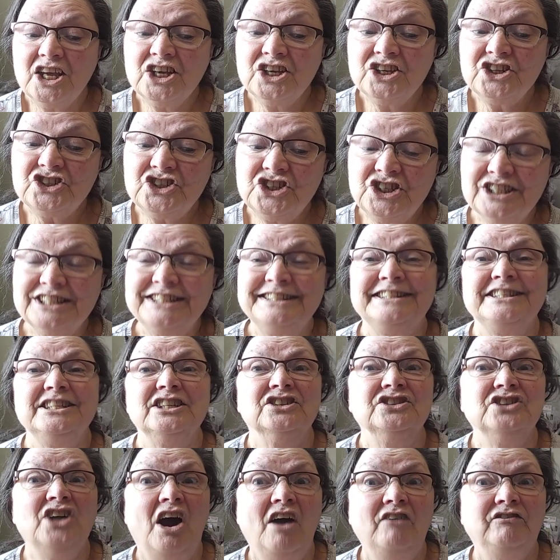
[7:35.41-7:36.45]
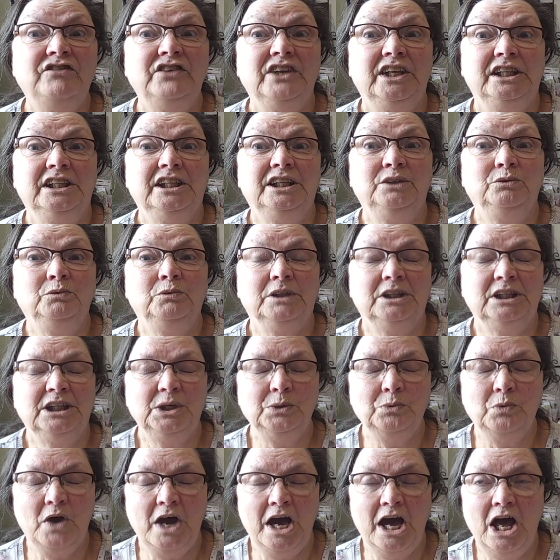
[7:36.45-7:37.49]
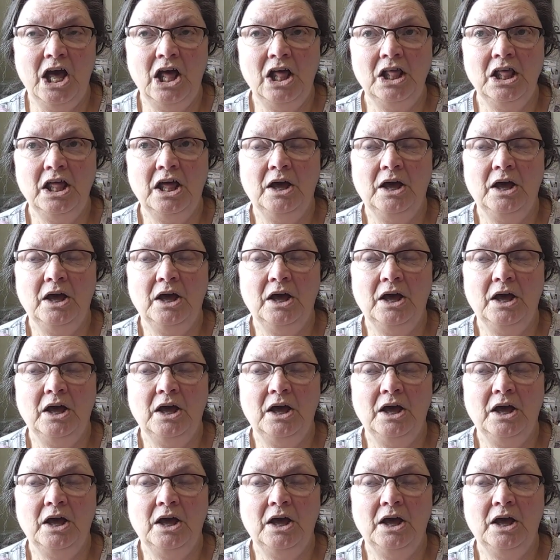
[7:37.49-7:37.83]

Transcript: She is still not feeling really well.